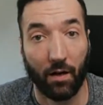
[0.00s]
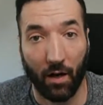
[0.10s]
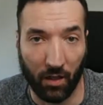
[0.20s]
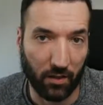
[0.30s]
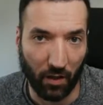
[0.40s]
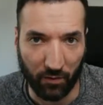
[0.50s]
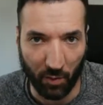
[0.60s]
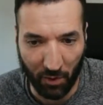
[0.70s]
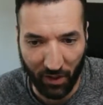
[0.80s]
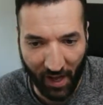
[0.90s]

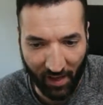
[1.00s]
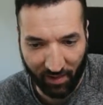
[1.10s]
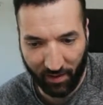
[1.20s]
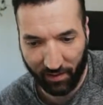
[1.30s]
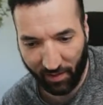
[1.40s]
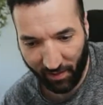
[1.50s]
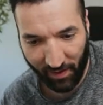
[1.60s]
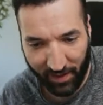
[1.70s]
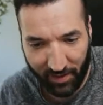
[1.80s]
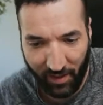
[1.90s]
uncomfortable assets,
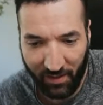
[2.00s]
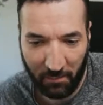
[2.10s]
and